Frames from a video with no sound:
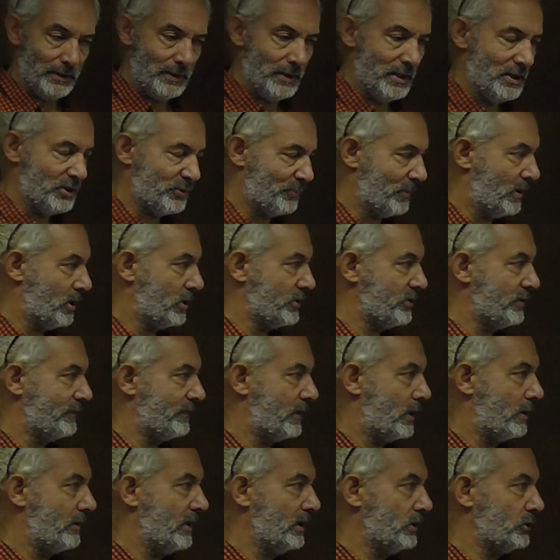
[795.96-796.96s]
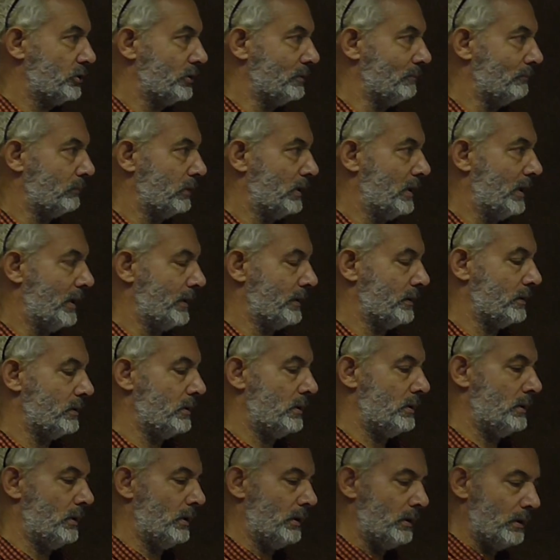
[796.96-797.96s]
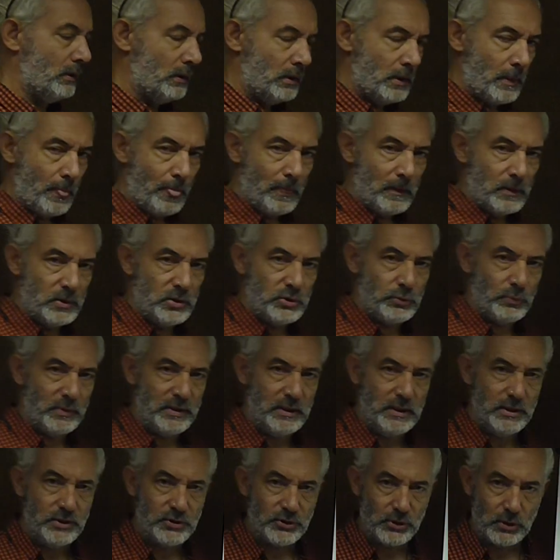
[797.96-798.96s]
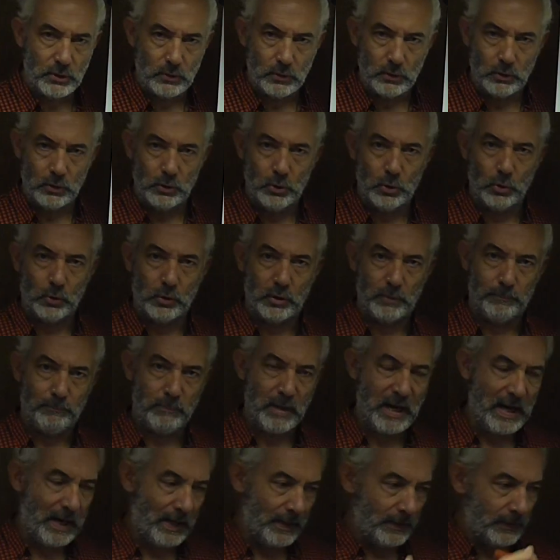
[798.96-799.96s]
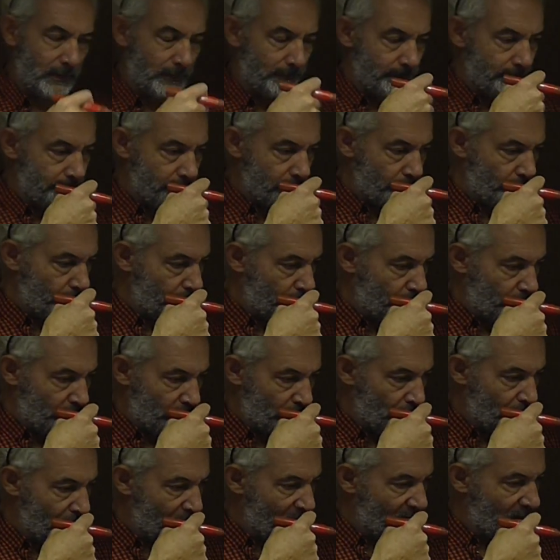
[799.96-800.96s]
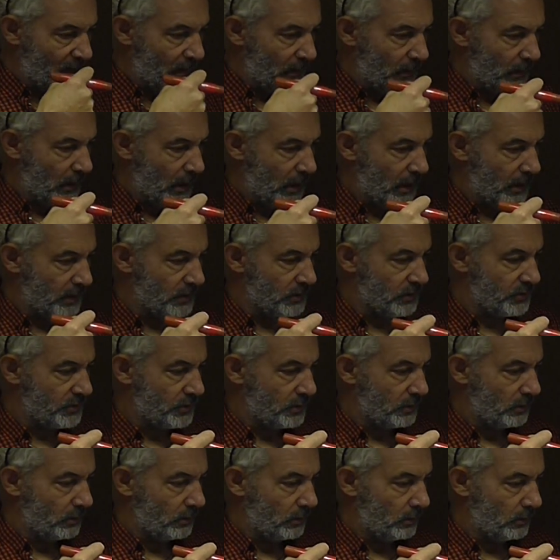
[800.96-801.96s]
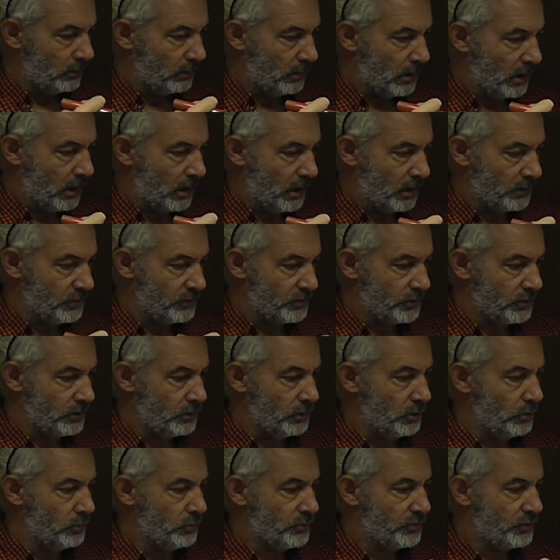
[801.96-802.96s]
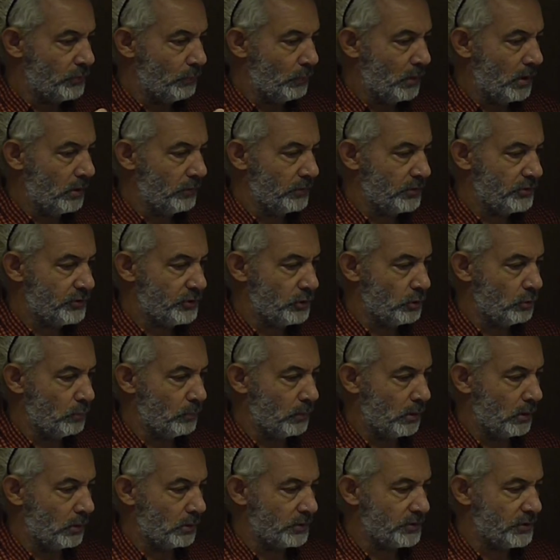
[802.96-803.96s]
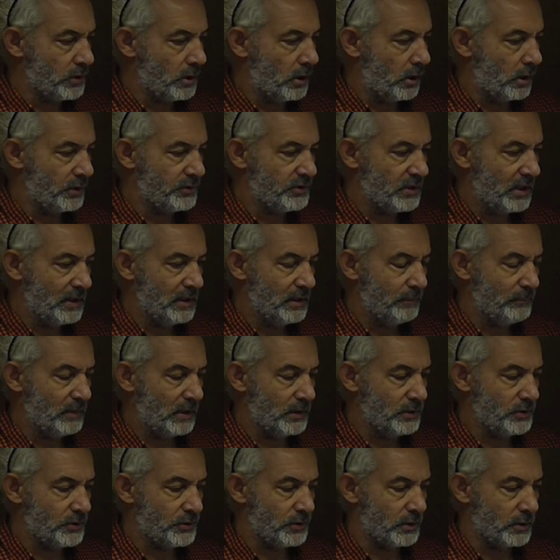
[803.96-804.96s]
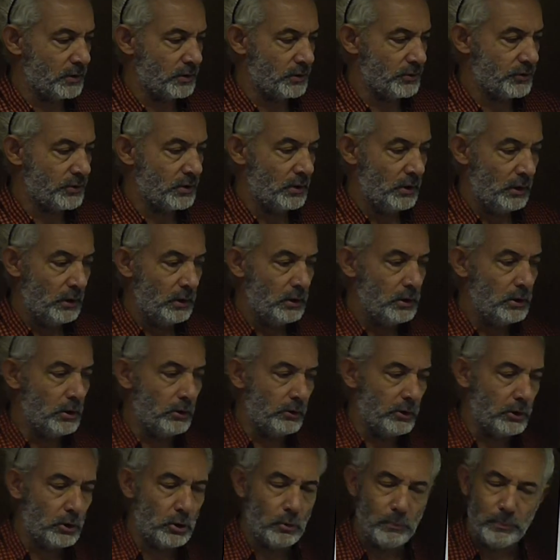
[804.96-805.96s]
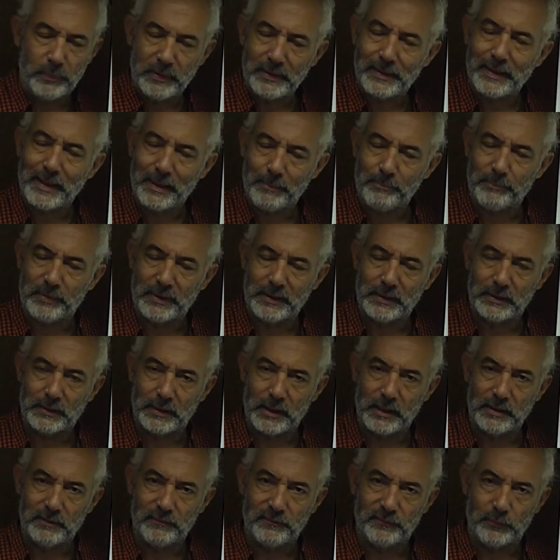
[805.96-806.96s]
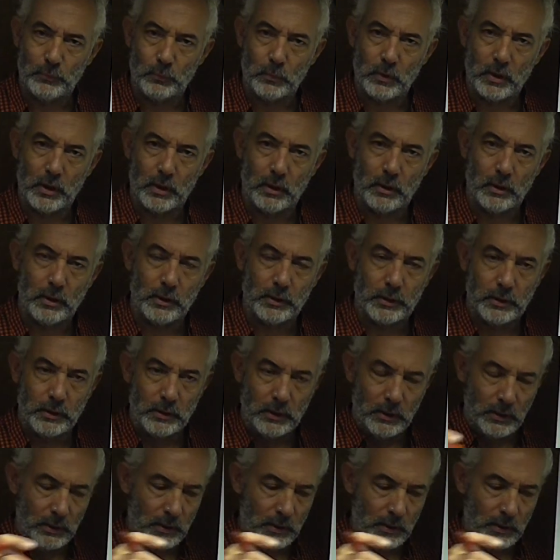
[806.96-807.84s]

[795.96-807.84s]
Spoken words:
is part of our action plan. Do we need to look back and use the wellness toolbox, our daily maintenance? You know, it could be that being late for work.